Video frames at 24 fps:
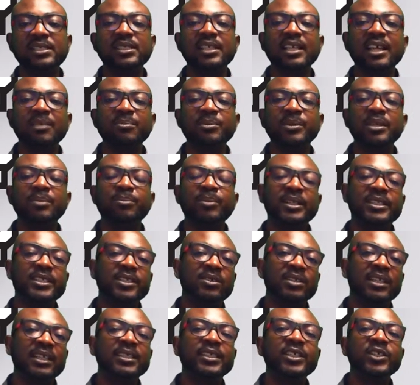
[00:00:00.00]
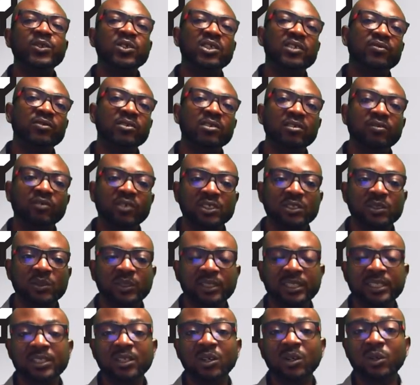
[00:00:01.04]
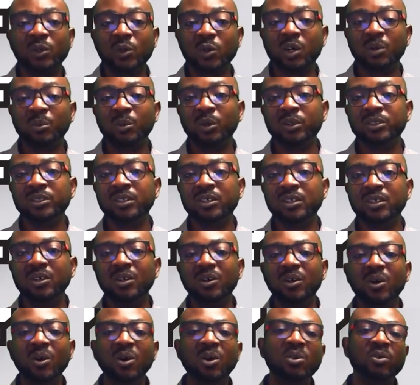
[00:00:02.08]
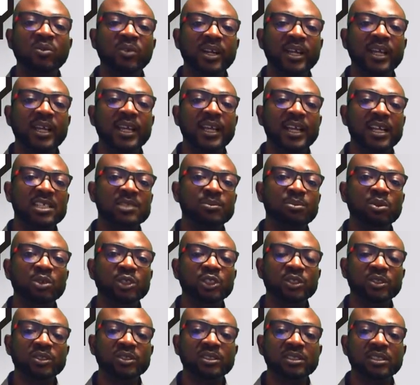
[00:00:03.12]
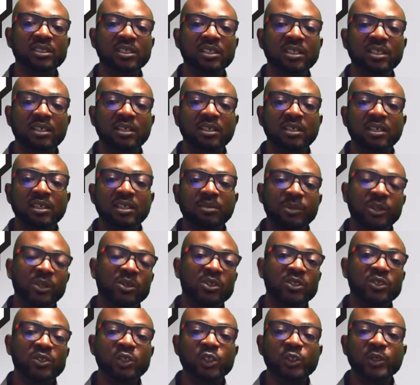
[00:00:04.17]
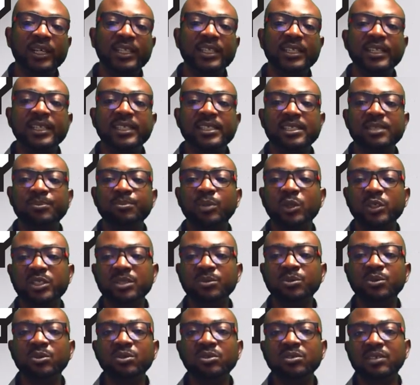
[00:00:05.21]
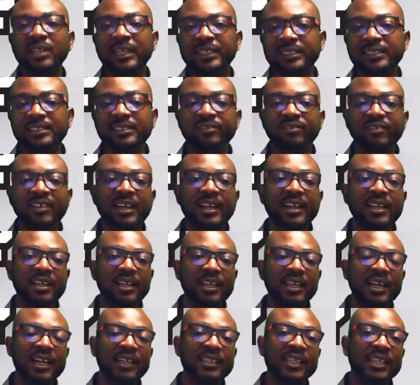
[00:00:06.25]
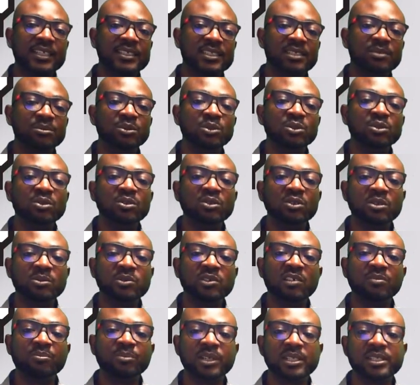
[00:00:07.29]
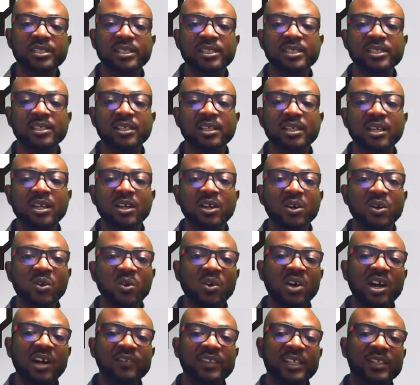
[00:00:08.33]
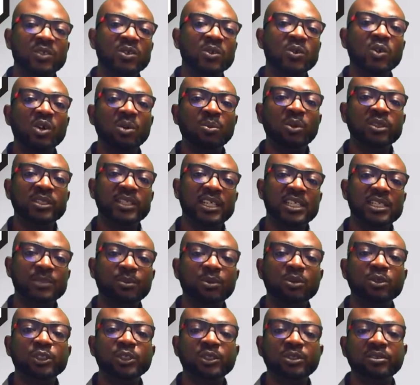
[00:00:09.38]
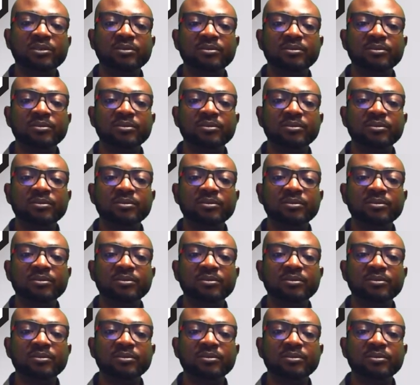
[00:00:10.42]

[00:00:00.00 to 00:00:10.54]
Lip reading: can be particularly useful for studying uncommon or rare exposures because usually it's possible to identify and assemble groups of persons who have that uncommon exposure.